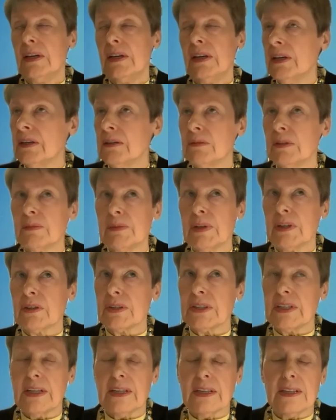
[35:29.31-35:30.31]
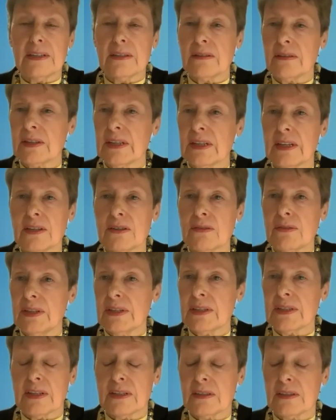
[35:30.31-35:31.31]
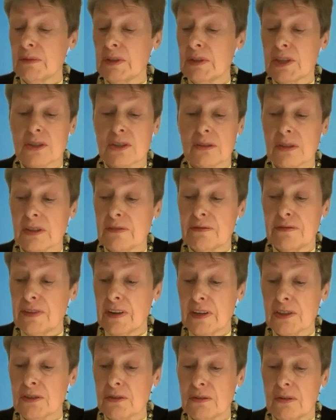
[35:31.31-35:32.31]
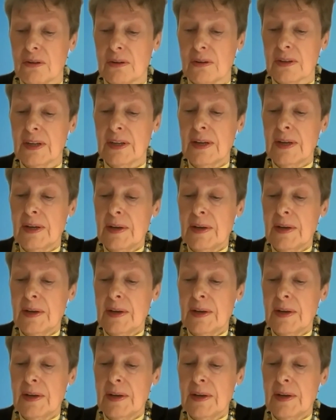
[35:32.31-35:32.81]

you know, what we could take into the country, etc., which took far too long.